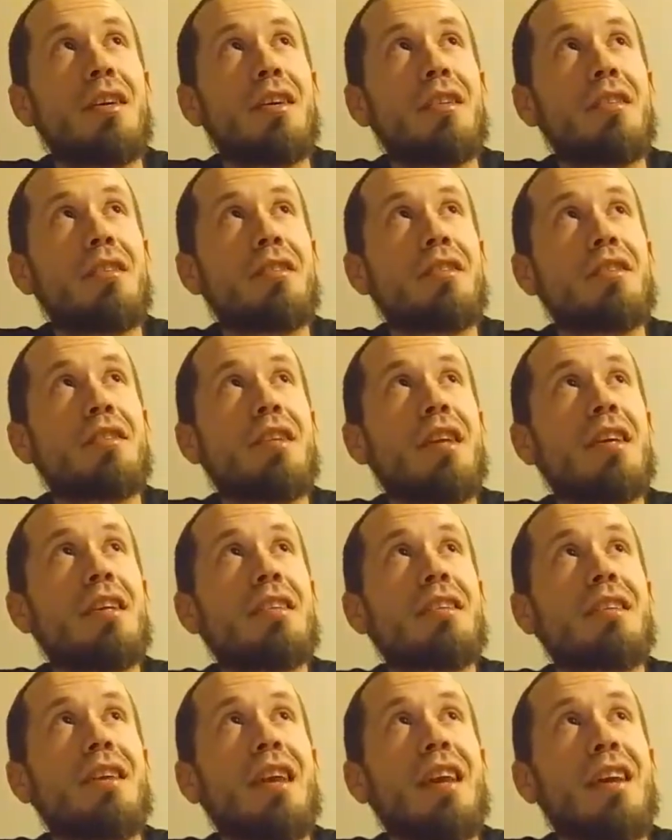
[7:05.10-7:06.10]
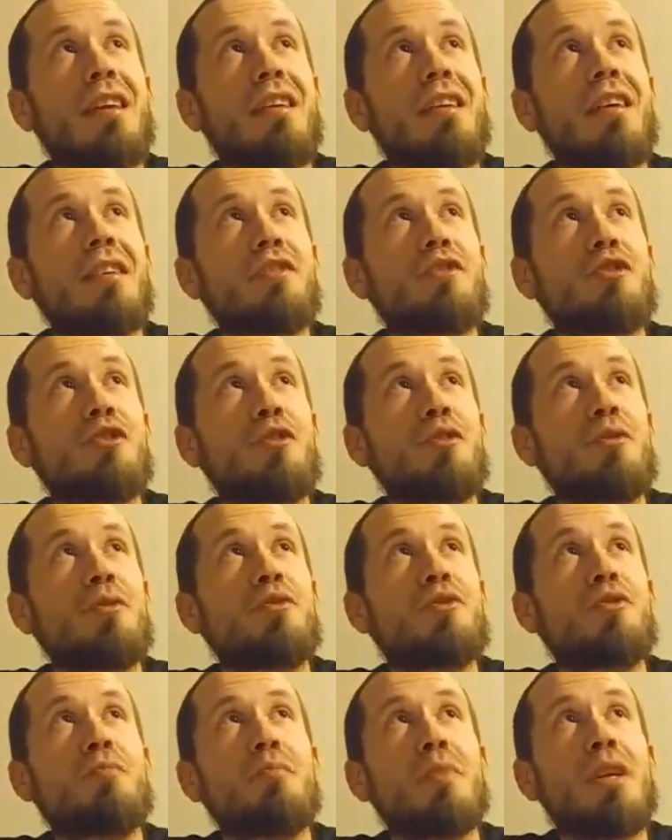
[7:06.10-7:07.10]
the state cannot
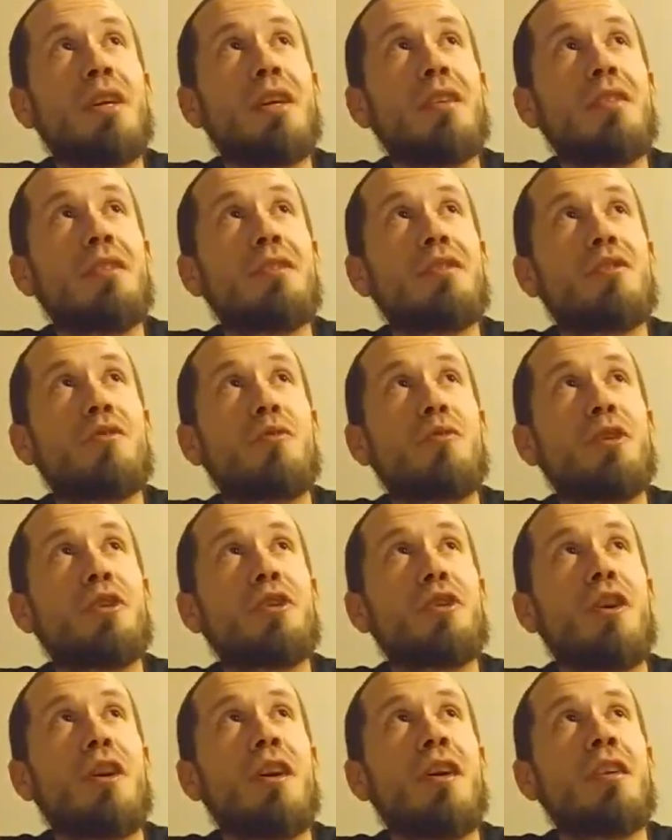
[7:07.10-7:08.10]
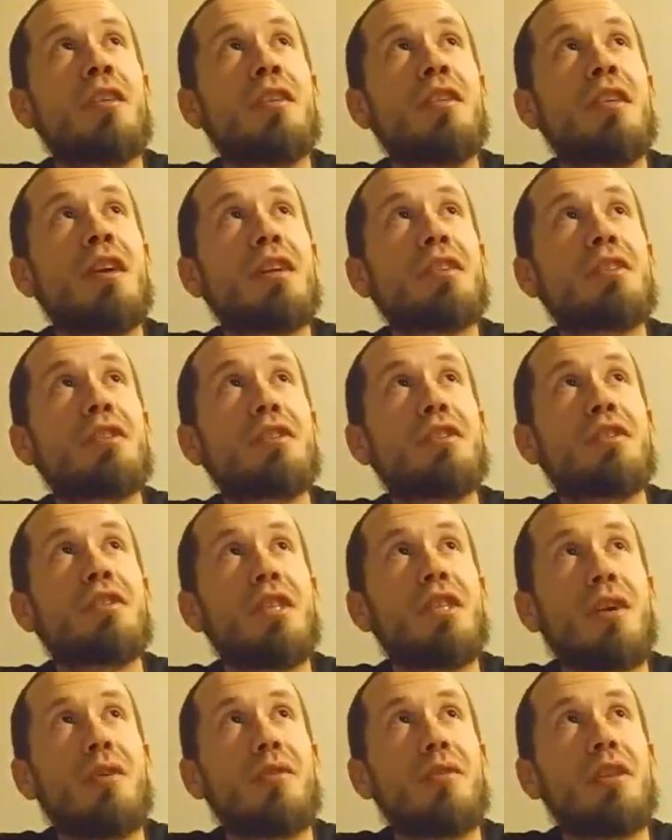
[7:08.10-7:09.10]
choose means which
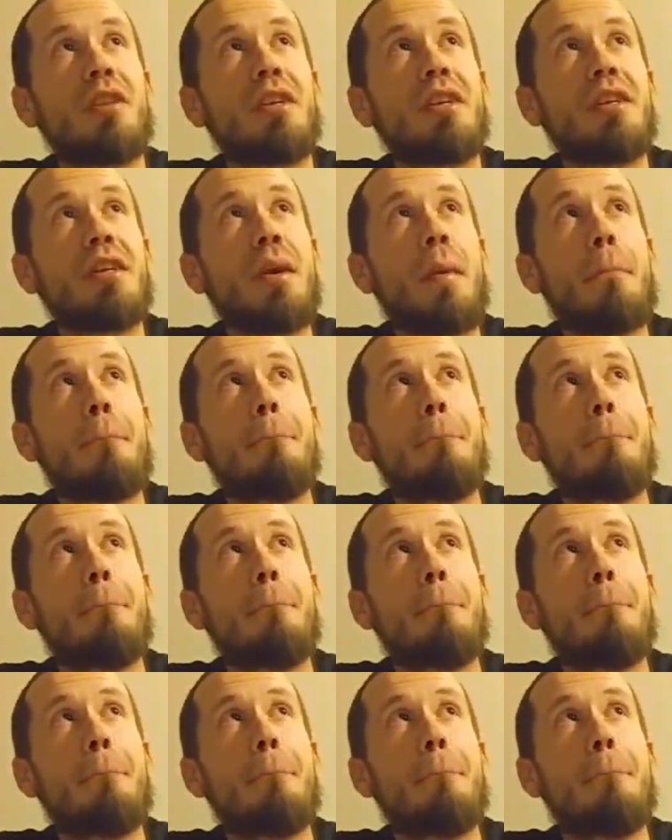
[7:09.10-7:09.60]
unnecessarily